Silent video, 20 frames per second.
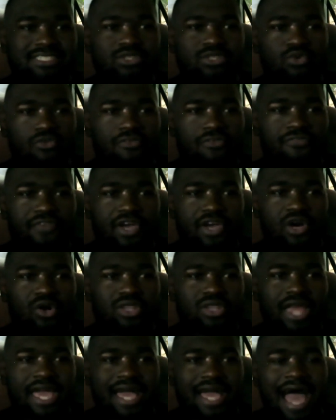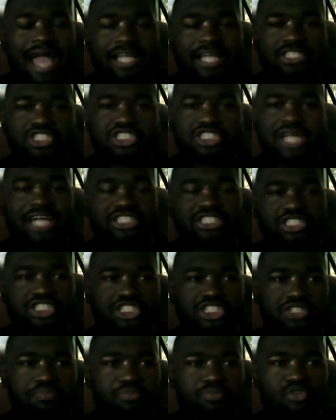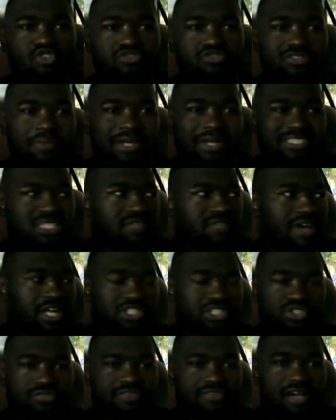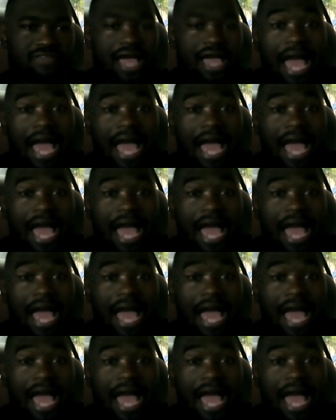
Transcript: to feel like I could I should just prove to myself I could do five.